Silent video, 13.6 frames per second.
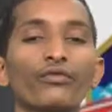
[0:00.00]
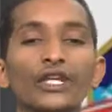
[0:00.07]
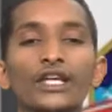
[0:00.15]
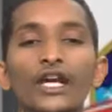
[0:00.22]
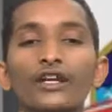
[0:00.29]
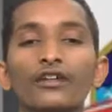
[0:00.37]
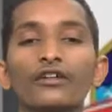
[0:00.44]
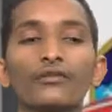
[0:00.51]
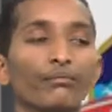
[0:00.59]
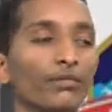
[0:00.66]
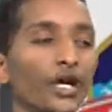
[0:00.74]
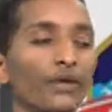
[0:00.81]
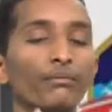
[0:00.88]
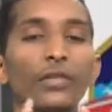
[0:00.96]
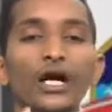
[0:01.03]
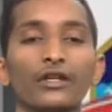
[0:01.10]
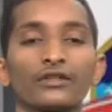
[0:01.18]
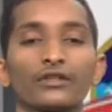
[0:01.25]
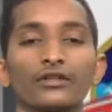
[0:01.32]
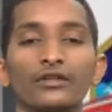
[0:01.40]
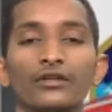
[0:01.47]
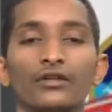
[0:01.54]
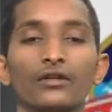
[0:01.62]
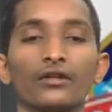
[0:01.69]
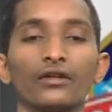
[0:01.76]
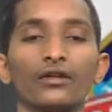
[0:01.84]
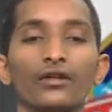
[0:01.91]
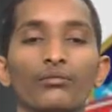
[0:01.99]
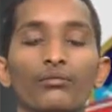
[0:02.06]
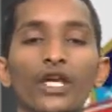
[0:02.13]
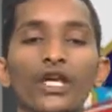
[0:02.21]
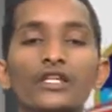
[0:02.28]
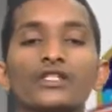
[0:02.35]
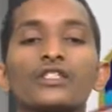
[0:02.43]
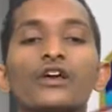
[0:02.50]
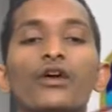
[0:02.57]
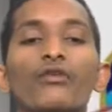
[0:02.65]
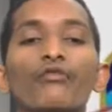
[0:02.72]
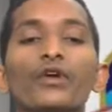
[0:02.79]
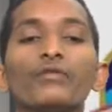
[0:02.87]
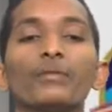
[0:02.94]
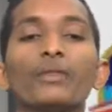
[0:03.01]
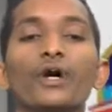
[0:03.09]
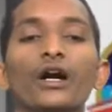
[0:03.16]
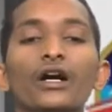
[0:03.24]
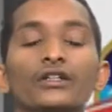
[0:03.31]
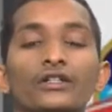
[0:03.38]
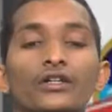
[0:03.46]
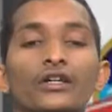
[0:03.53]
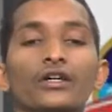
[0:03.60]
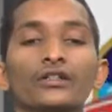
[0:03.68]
we get by birth. Means when we birth,